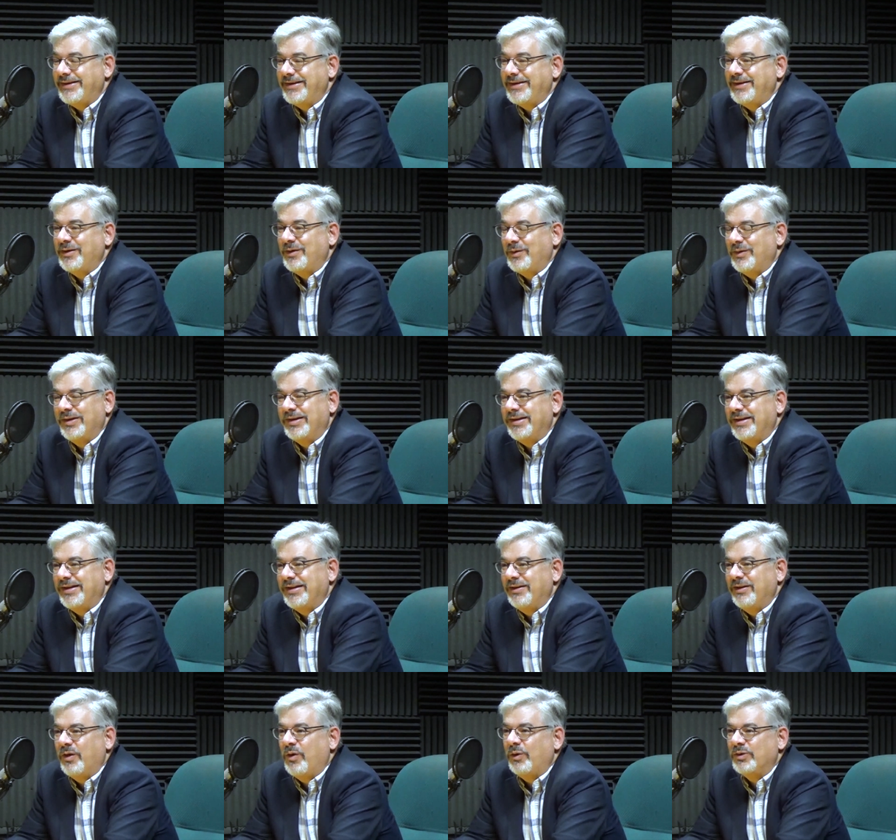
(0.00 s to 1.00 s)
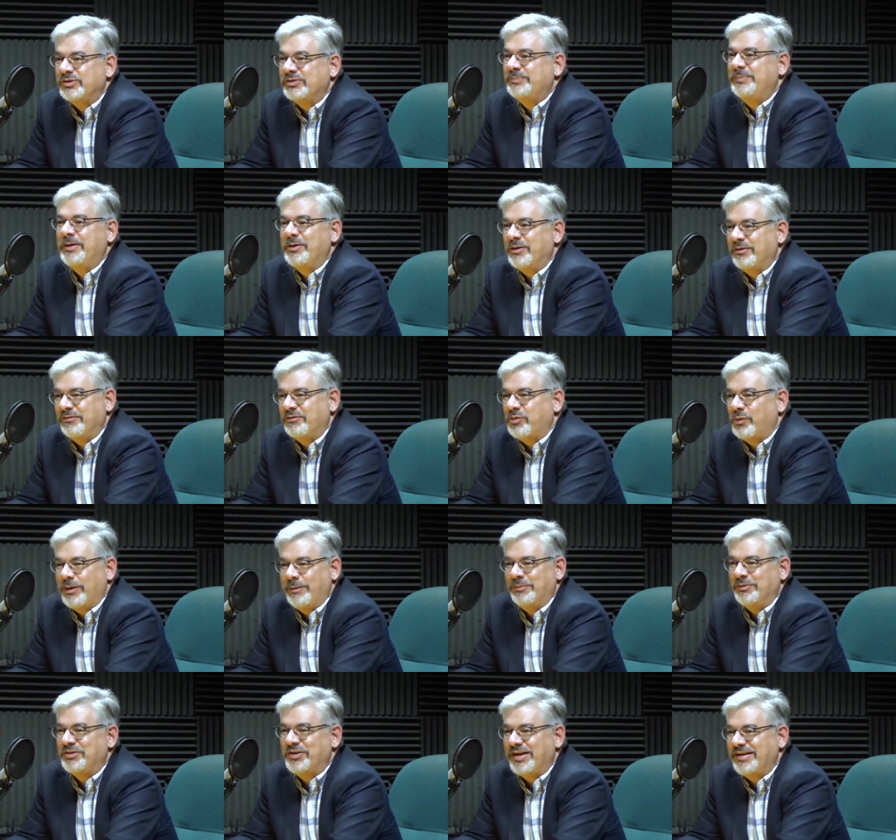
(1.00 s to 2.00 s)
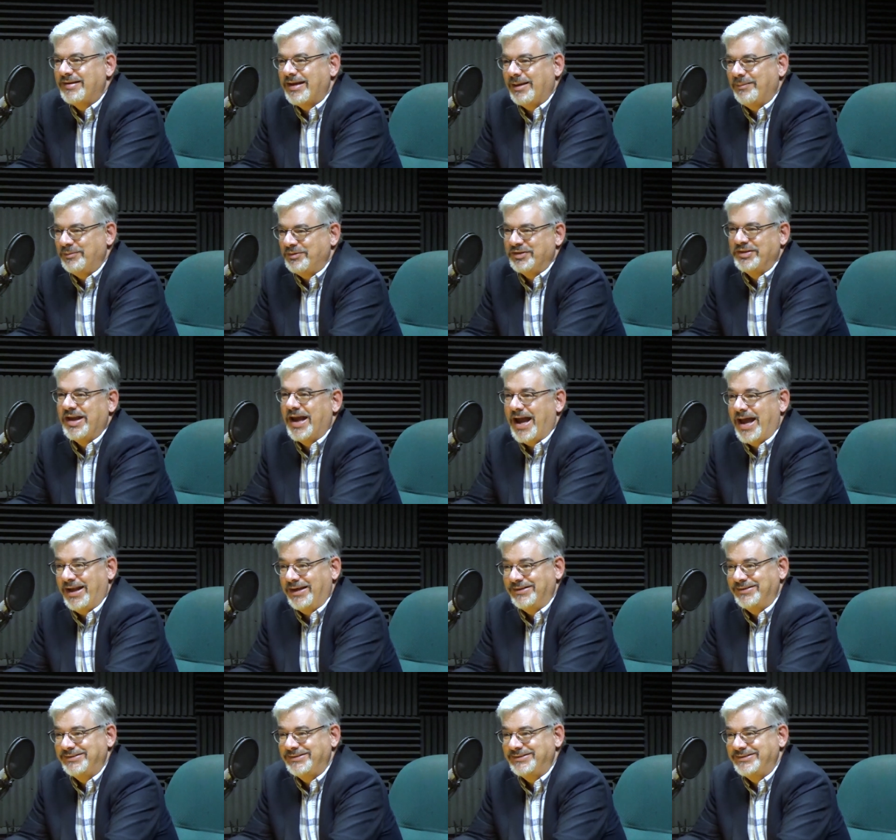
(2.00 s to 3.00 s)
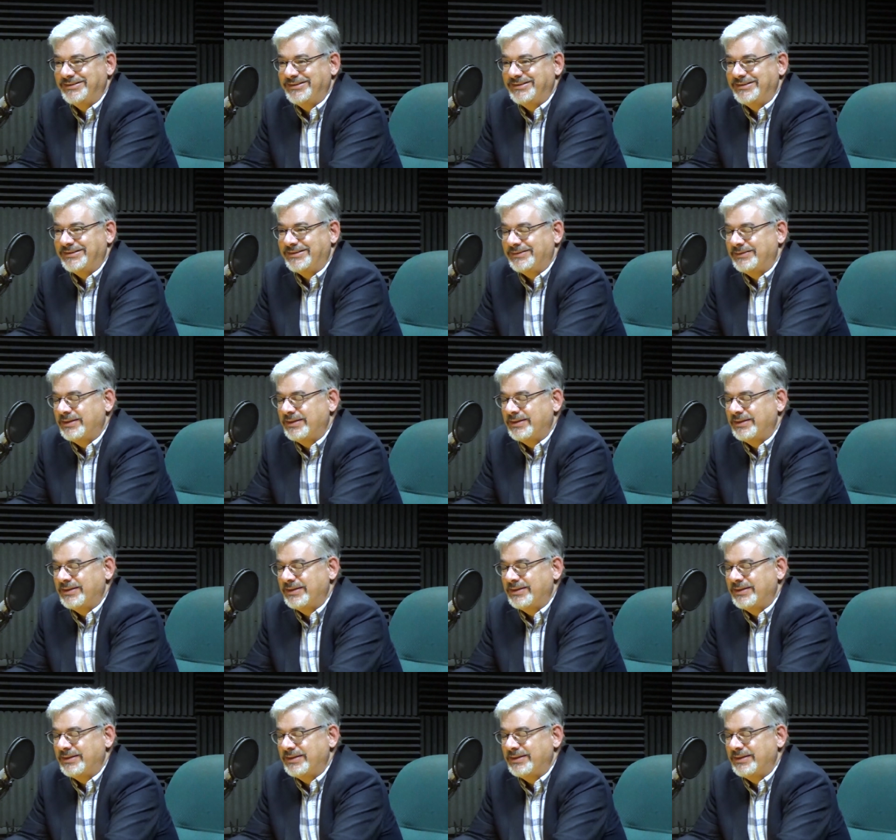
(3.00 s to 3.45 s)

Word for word: you know, it, yeah. the whole spirit of 20% time is gone, you know.